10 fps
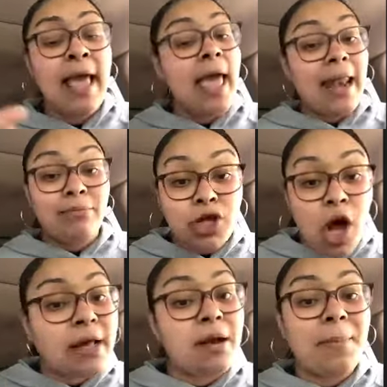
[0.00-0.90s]
And I'm
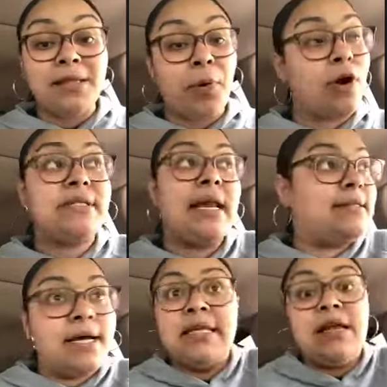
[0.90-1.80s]
talking about the person that
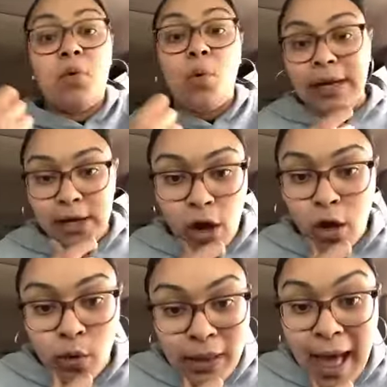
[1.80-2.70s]
doesn't even want to get on
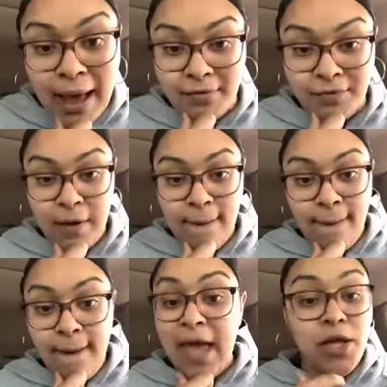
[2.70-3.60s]
Go Live
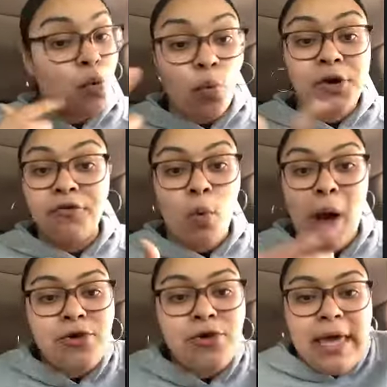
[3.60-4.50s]
and you're wondering
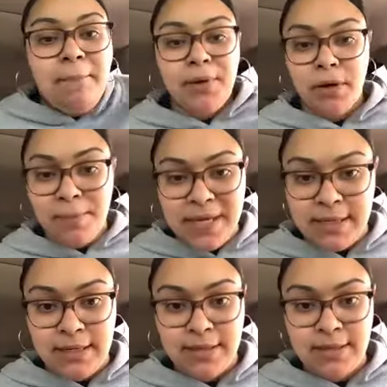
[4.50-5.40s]
why you can't build a
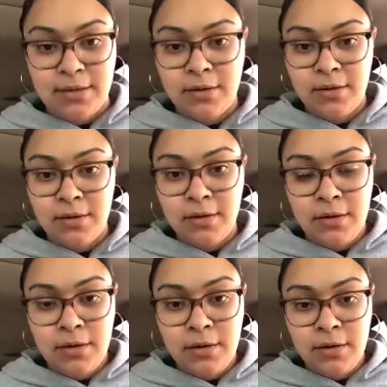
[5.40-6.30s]
business
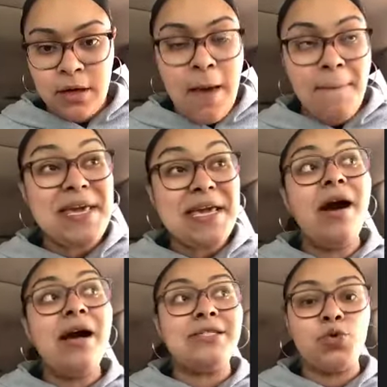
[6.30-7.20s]

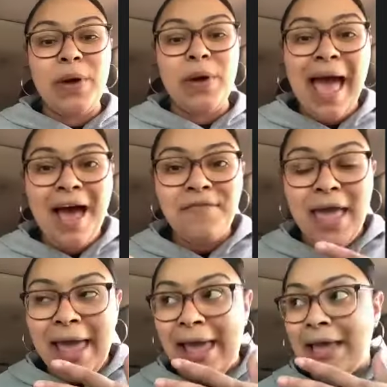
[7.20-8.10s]
because we have
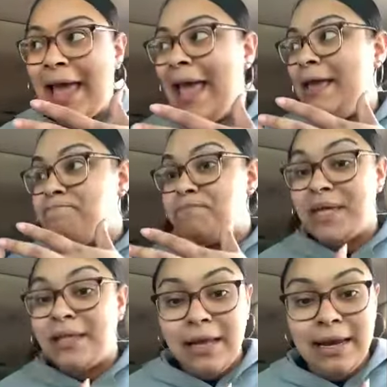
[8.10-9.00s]
a, a
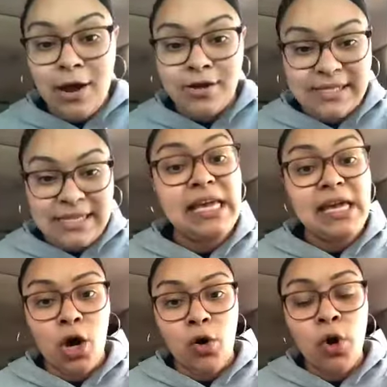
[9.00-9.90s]
billionaire
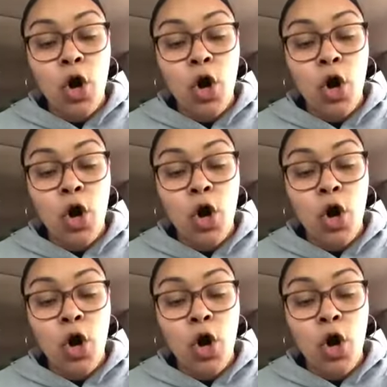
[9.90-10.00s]
CEO